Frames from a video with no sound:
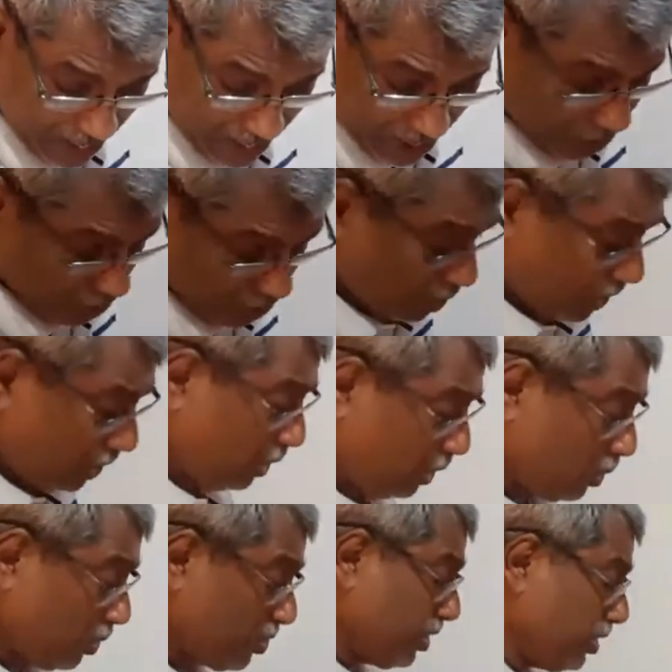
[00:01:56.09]
So another
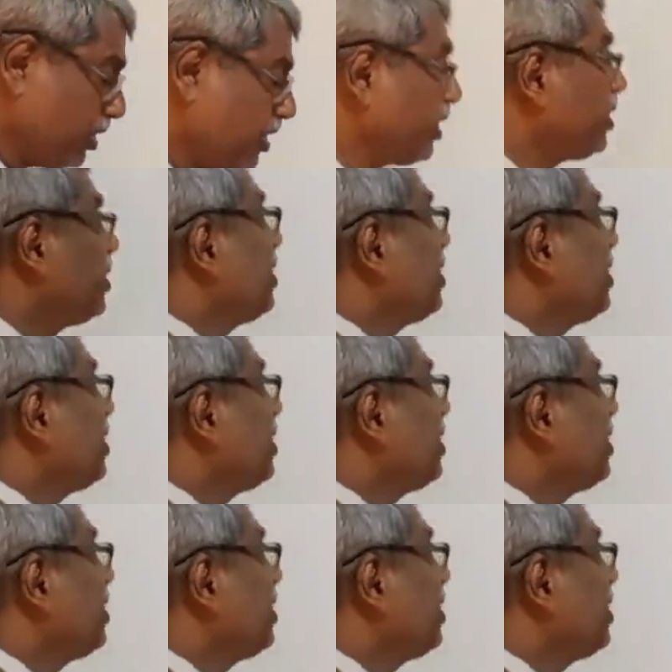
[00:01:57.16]
question here, it